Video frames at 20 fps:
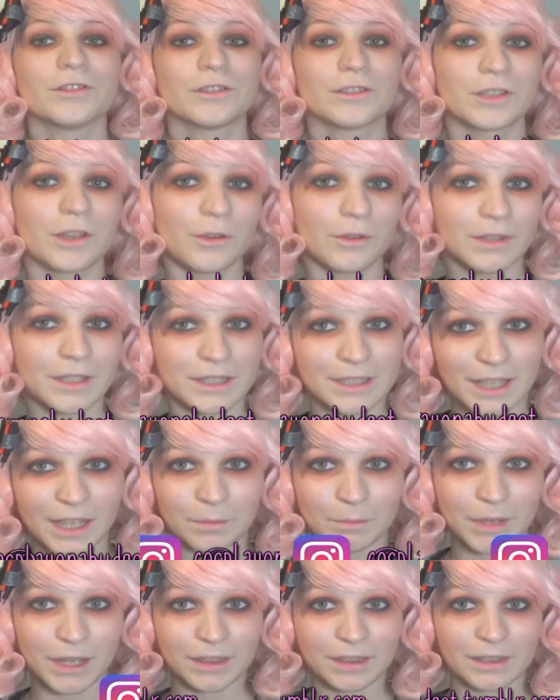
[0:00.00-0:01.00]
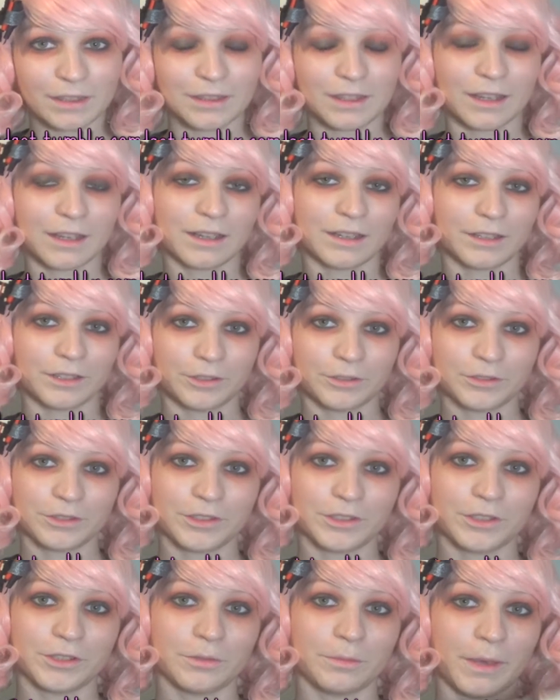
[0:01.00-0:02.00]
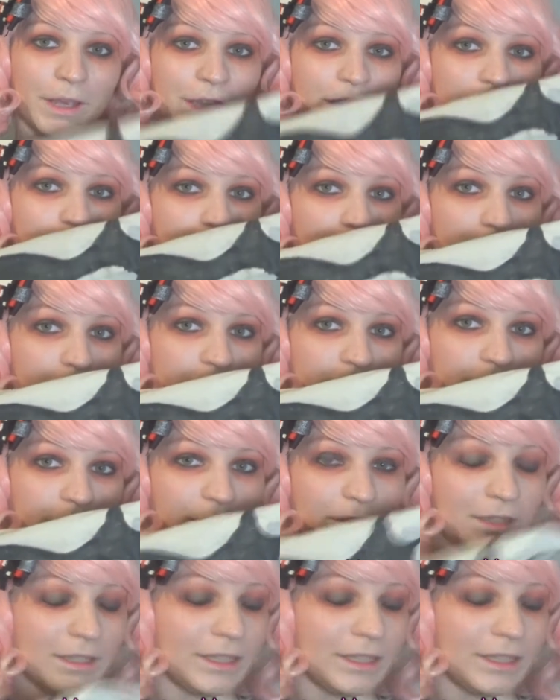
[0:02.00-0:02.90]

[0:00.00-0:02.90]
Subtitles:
So the same method that I used to paint the bones on